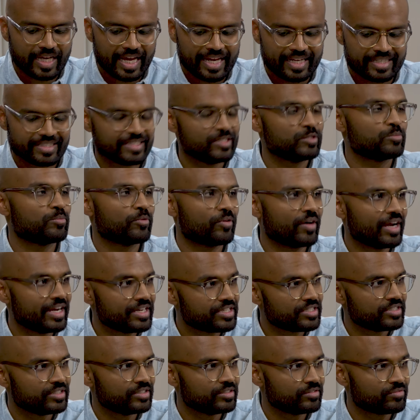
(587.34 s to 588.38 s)
Takes
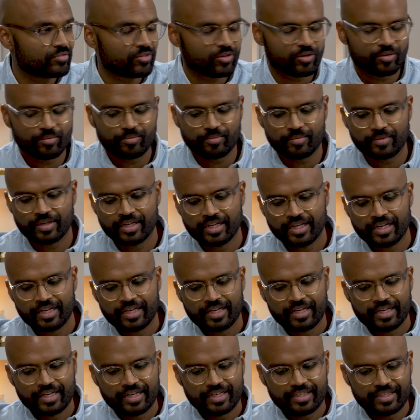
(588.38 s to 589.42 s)
inspirations from
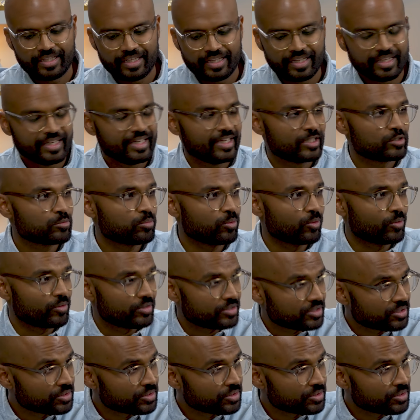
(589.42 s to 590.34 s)
the Explorer